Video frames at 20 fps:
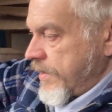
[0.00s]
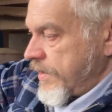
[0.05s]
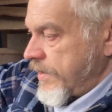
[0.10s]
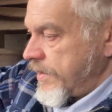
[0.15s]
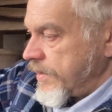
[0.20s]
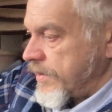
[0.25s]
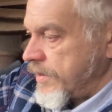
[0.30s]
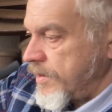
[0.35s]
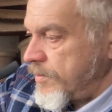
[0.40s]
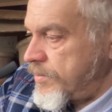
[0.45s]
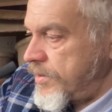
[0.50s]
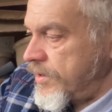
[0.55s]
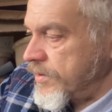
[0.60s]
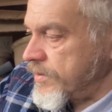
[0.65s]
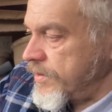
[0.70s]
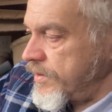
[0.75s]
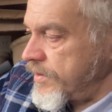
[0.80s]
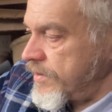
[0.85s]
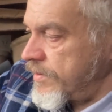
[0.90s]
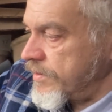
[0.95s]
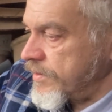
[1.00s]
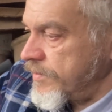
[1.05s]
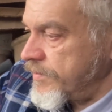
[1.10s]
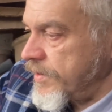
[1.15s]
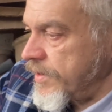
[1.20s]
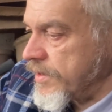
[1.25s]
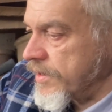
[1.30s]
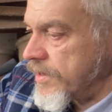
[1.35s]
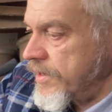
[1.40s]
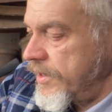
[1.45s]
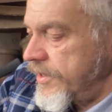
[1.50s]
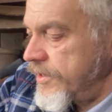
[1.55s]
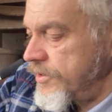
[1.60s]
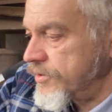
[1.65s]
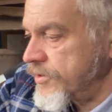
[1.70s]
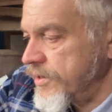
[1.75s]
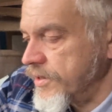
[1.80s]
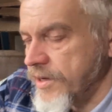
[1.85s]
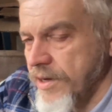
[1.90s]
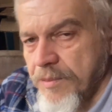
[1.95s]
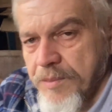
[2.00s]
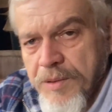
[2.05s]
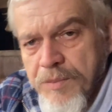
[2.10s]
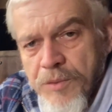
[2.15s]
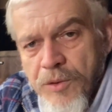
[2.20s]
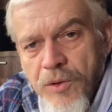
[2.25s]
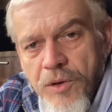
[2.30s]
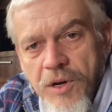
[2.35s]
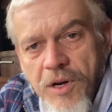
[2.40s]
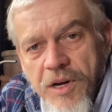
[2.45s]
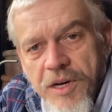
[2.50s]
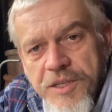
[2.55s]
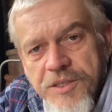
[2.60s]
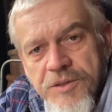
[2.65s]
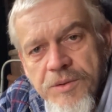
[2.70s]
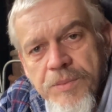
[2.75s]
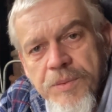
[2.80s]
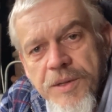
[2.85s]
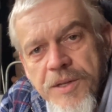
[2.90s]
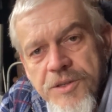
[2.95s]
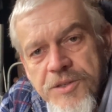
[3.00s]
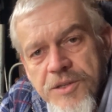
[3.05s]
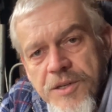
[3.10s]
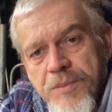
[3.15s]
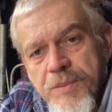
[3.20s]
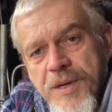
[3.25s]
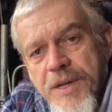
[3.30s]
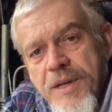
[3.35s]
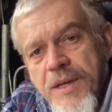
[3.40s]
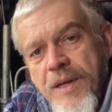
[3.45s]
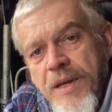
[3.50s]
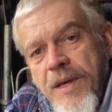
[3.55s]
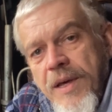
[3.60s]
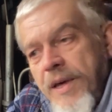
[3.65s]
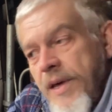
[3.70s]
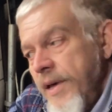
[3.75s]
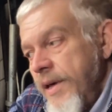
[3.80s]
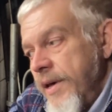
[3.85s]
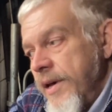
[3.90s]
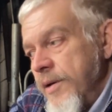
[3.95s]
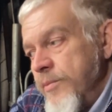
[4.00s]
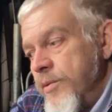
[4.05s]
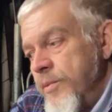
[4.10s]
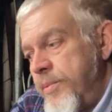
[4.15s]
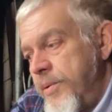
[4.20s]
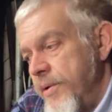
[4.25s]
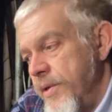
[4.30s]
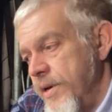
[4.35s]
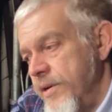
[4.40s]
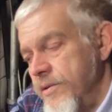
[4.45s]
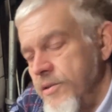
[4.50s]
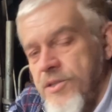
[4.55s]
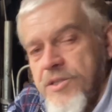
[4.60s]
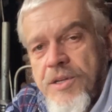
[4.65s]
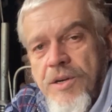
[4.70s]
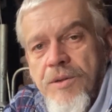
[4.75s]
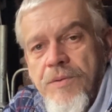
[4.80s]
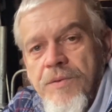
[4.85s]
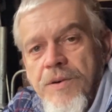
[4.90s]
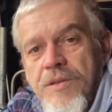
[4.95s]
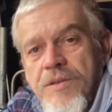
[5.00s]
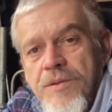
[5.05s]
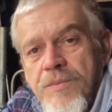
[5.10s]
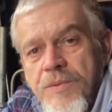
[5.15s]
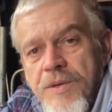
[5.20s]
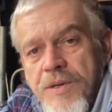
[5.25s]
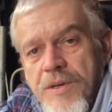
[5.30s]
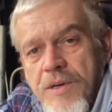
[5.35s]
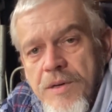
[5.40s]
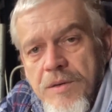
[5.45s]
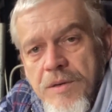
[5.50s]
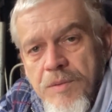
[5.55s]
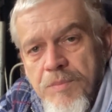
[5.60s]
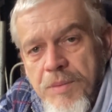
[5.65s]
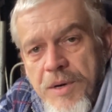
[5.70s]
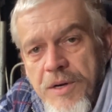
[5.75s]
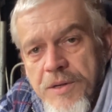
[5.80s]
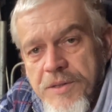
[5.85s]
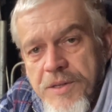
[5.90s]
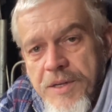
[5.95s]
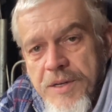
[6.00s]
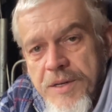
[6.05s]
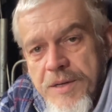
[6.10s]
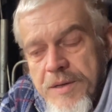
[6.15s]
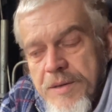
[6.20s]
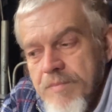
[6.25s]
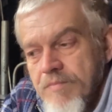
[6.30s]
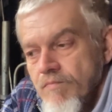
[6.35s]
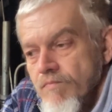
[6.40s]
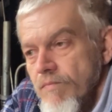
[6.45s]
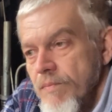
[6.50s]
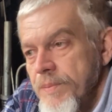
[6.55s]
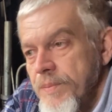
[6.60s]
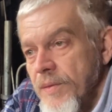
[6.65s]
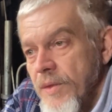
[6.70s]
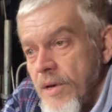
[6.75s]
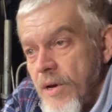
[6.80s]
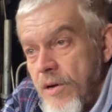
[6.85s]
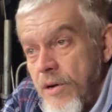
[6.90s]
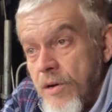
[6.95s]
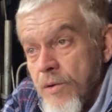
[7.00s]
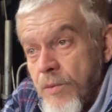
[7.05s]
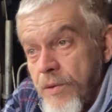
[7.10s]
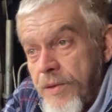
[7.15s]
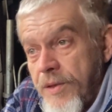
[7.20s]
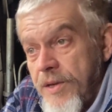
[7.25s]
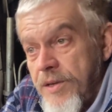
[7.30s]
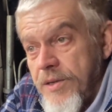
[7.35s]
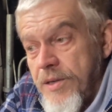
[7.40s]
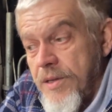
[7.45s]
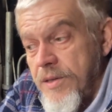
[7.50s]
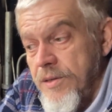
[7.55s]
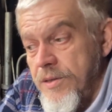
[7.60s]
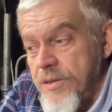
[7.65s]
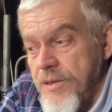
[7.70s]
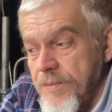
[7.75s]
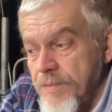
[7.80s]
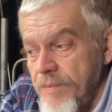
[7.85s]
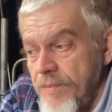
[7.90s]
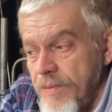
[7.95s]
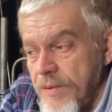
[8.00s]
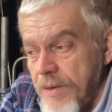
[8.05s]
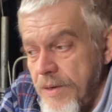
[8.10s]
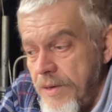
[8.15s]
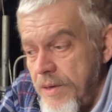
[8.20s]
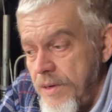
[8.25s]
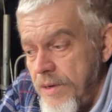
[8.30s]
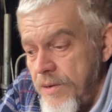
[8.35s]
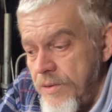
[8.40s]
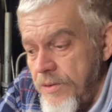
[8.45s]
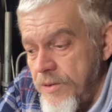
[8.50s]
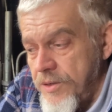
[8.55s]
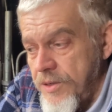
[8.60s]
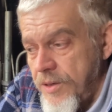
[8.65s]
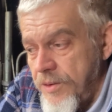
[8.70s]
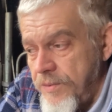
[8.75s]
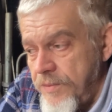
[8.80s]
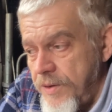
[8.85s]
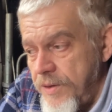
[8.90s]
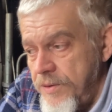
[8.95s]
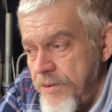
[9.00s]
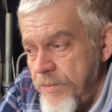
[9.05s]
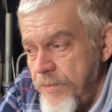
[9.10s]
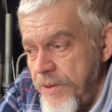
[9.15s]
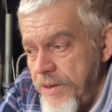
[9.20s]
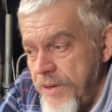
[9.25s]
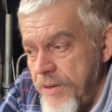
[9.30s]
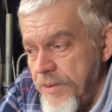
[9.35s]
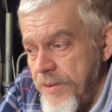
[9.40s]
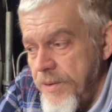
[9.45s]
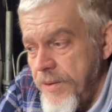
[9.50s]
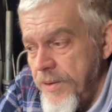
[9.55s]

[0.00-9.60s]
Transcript: and get plugged in. I'll give that a clean so they get a bit more light when they germinate. And we'll put that on the south facing window, plugged in, along with these others on the south facing window.